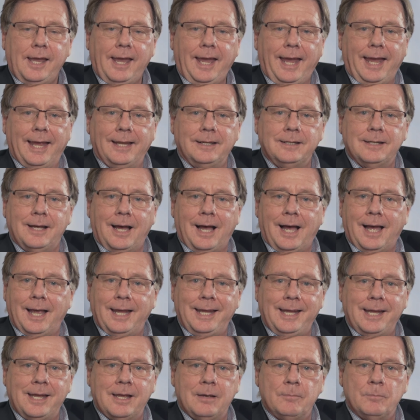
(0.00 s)
and
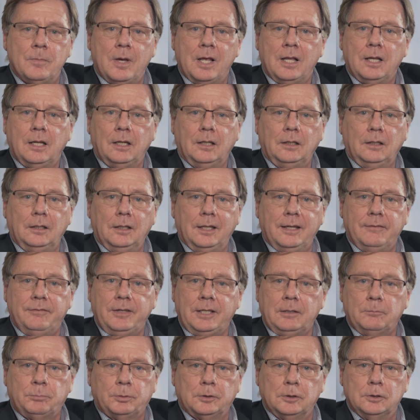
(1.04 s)
I am
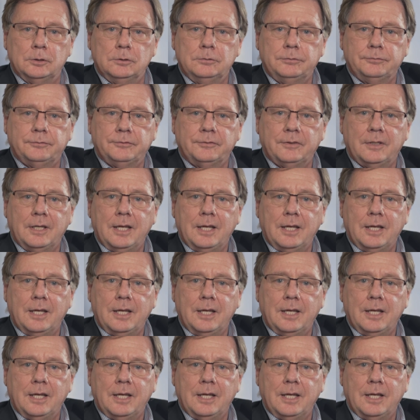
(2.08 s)
living proof